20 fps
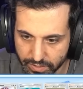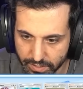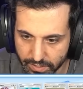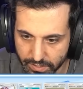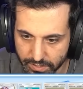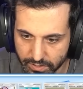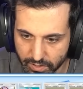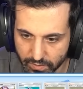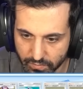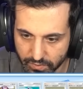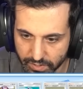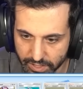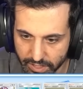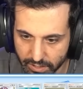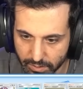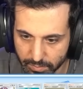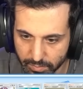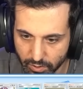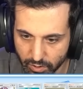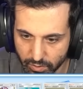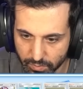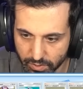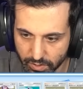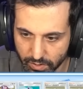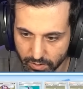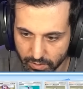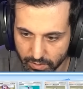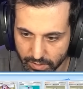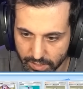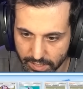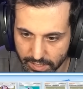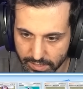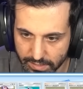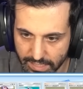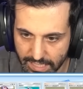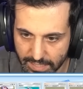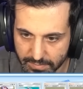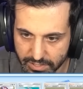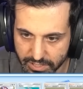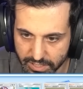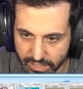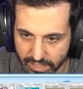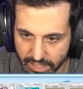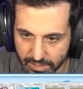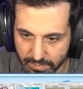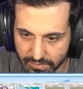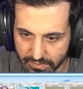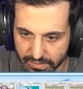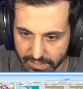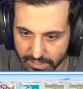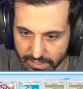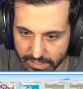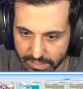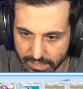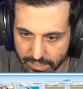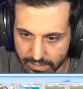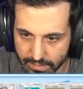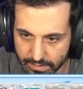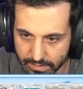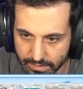Let's go for the other Pokeball. And I'm just going to keep everything in hand.